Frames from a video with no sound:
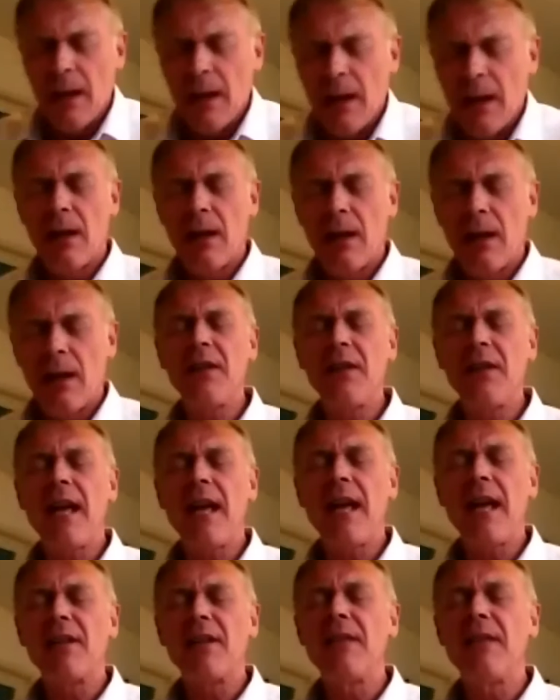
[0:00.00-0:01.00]
Loving
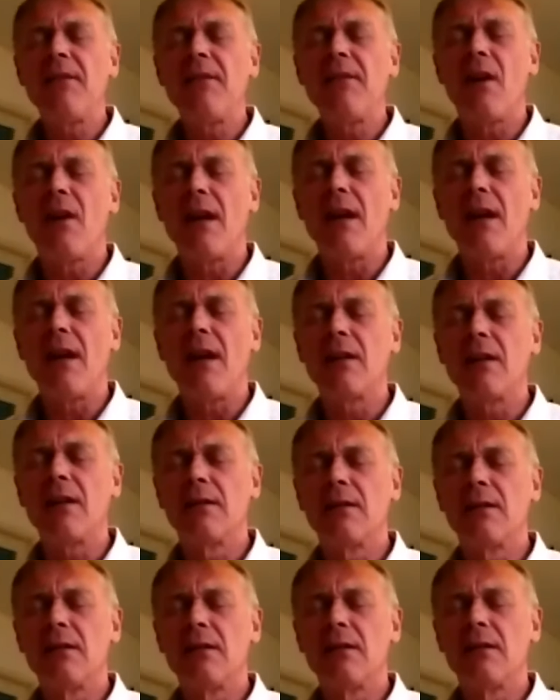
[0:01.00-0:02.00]
Heavenly Father,
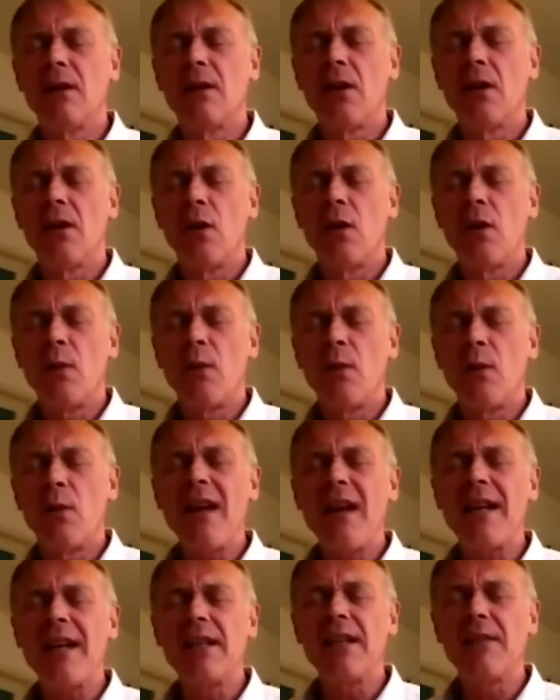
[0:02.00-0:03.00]
we
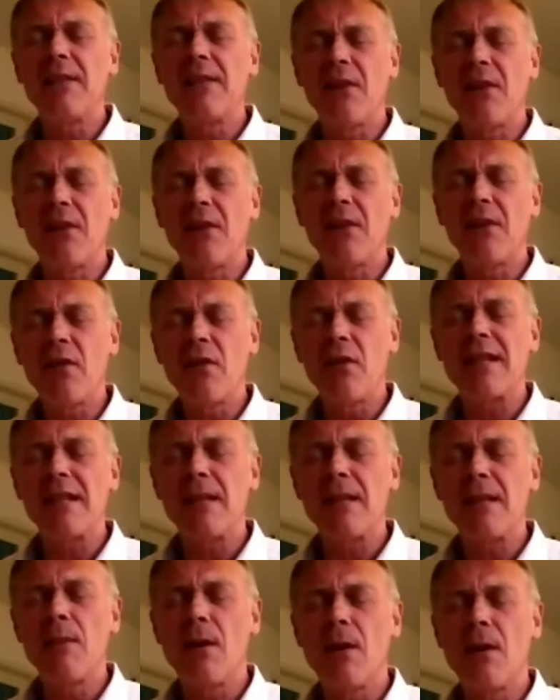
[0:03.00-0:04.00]
thank you for your grace
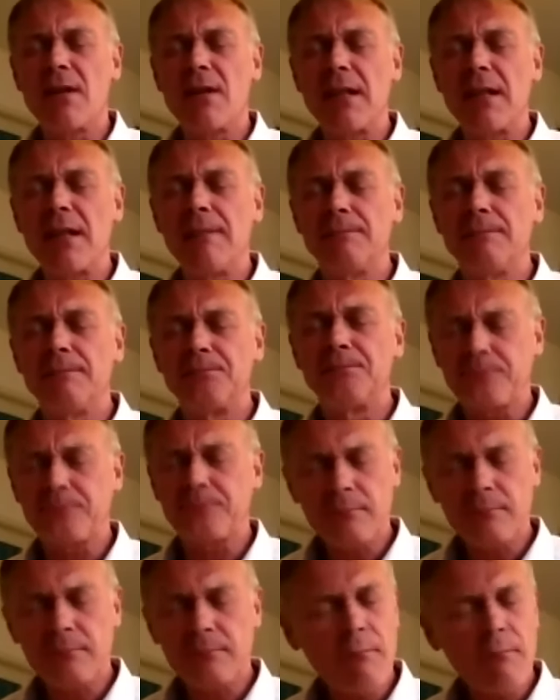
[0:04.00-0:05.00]
and mercy.
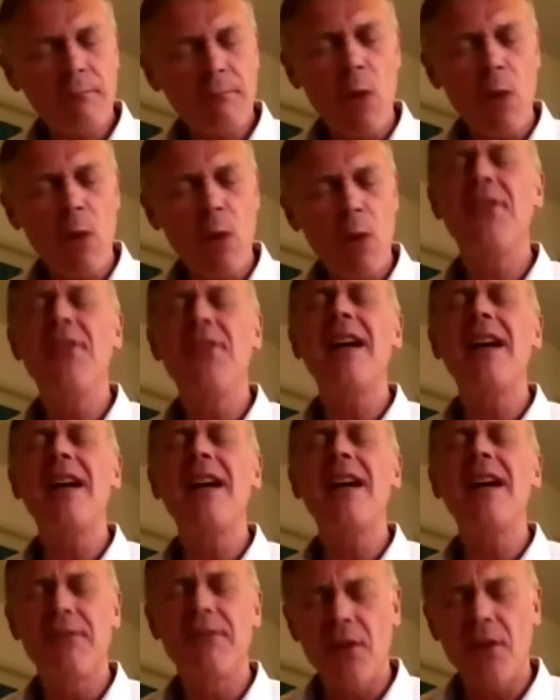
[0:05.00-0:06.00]
We thank
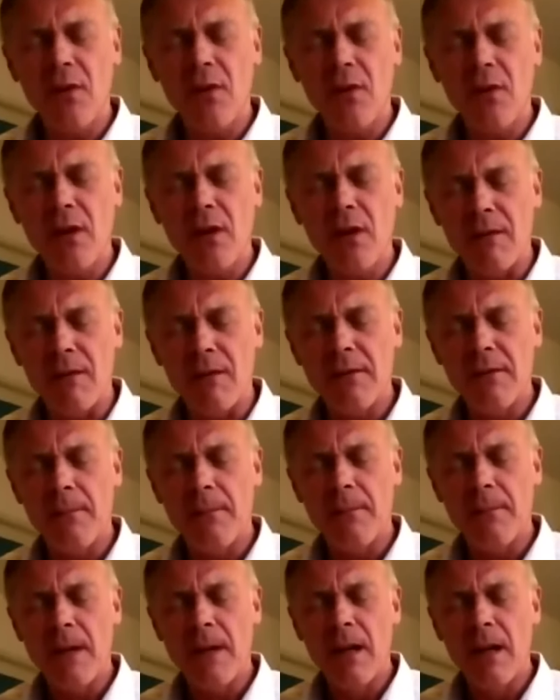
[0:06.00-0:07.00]
you for your love.
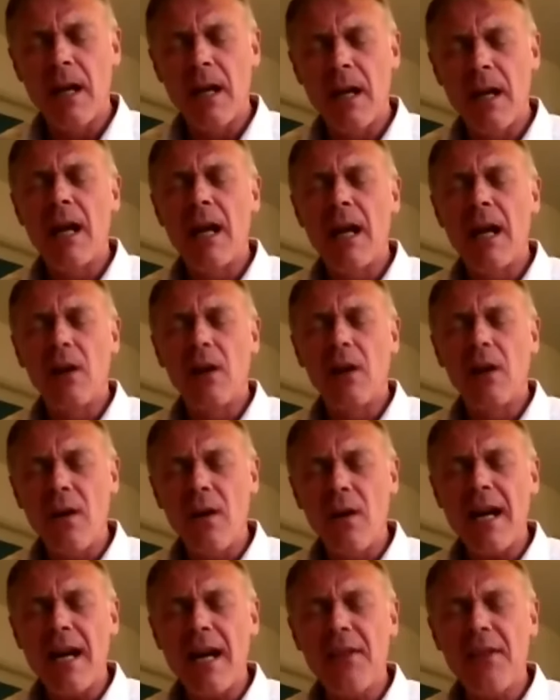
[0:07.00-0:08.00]
Lord,
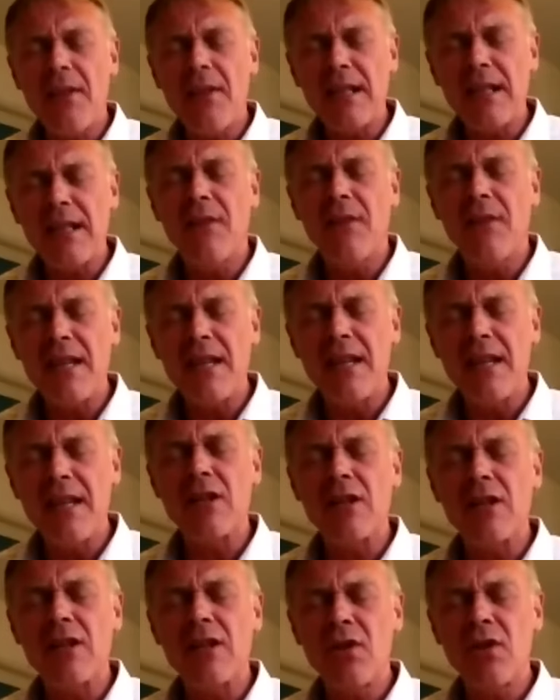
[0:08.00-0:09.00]
I thank you for this
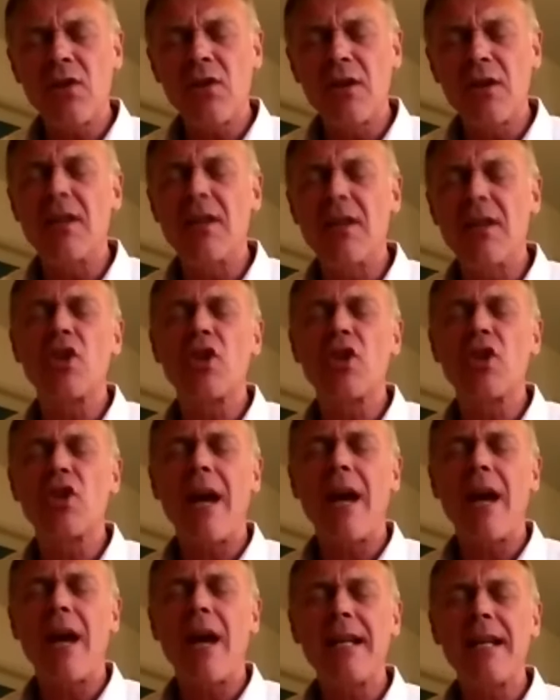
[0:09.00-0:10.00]
opportunity to share
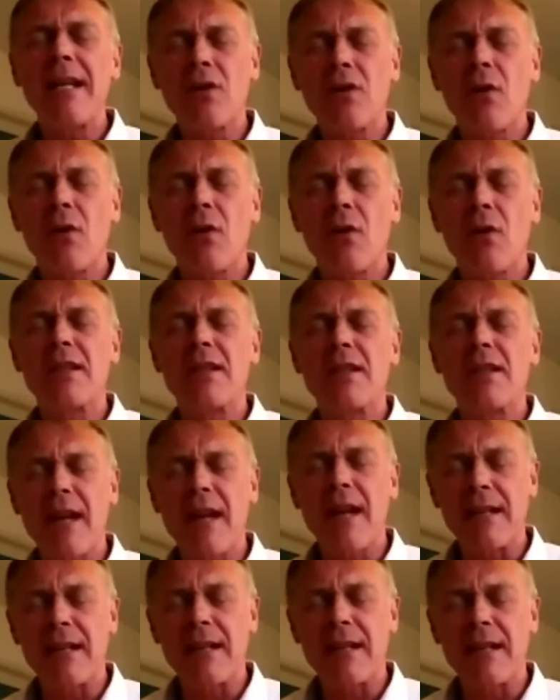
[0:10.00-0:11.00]
my story
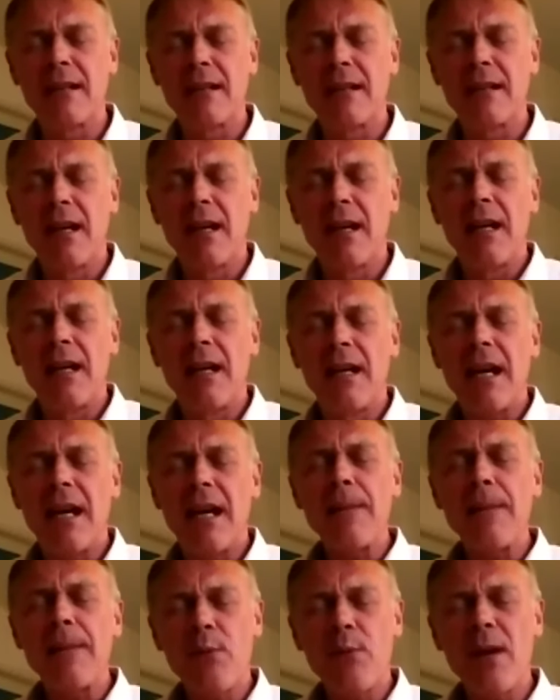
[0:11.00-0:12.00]
tonight. And
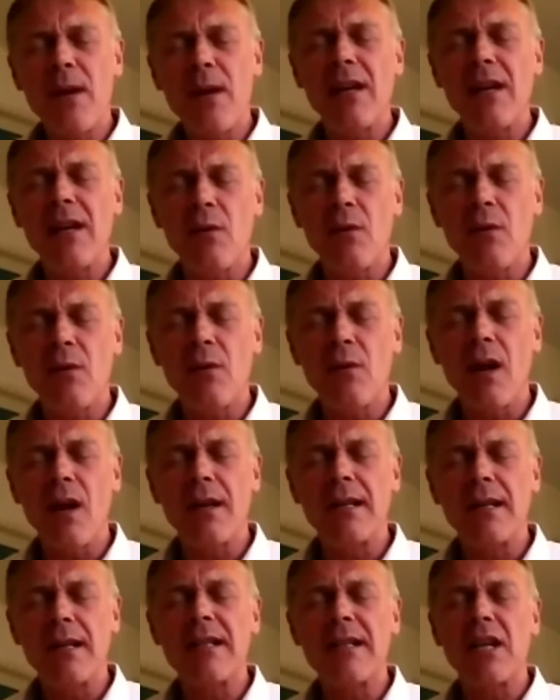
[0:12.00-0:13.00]
I pray, Lord
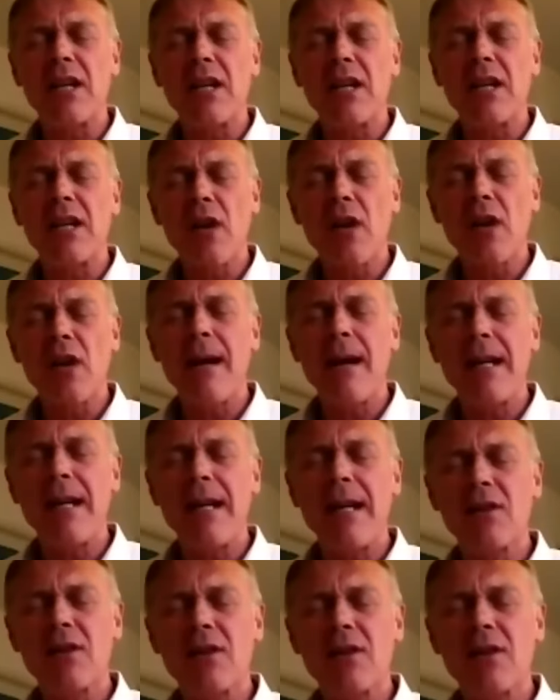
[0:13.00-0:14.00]
God, as I share my
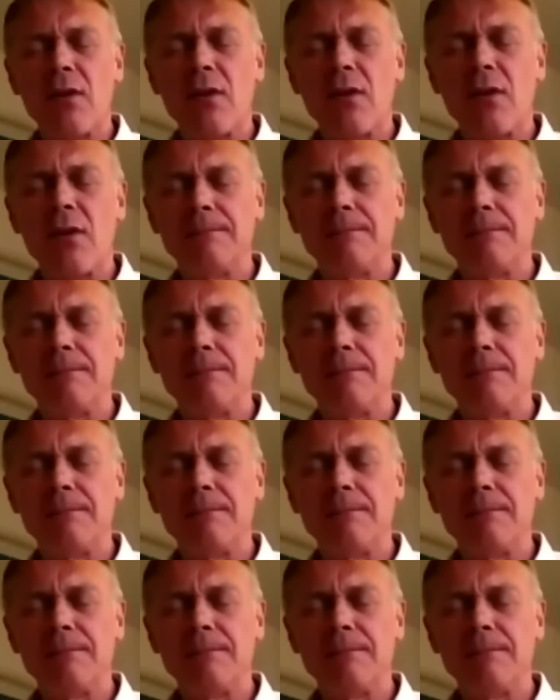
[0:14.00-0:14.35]
story,